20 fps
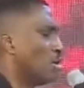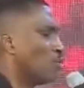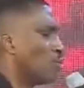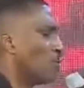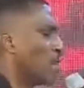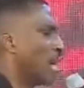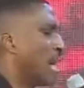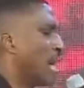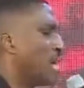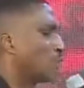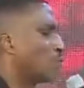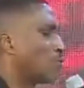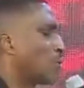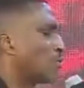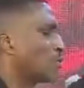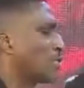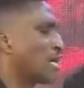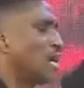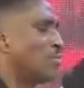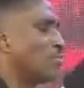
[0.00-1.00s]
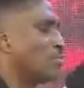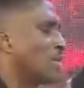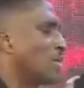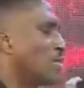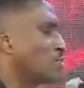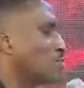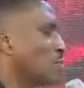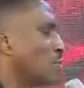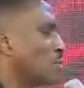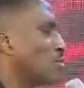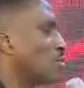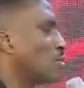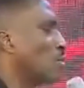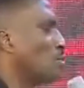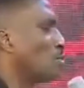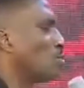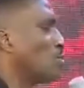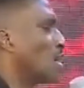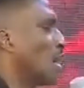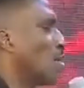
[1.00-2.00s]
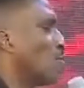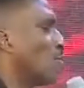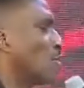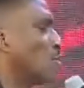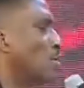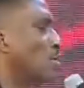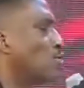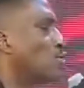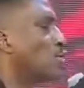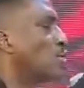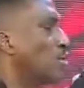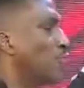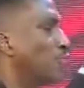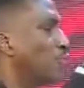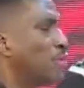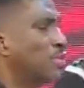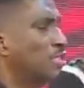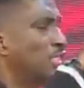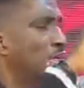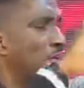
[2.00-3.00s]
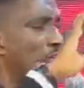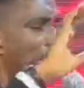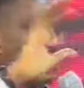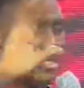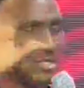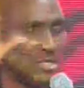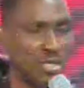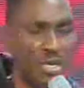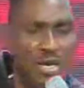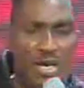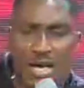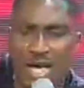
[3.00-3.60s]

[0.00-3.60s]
We are out of time. We need to close so that we go into the fourth service.